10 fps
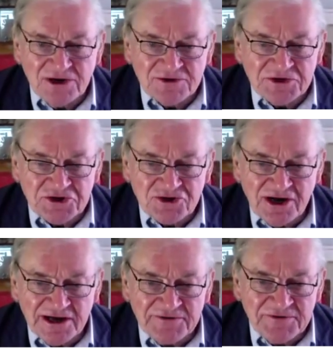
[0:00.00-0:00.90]
to try
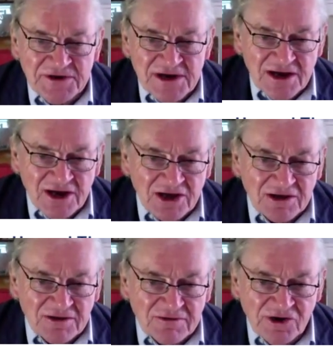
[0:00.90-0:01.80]
and
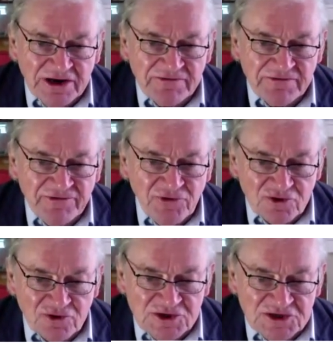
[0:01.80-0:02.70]

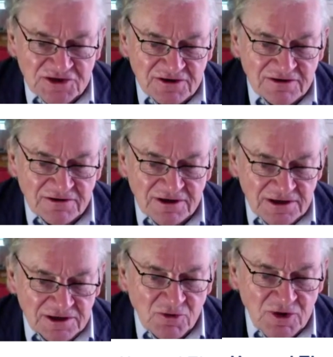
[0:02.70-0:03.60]
reinforce
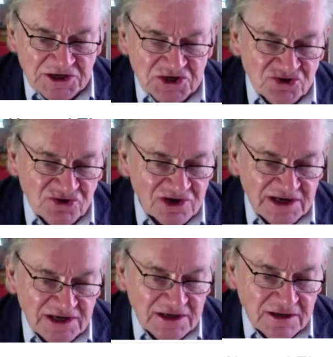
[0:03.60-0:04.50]
quite strongly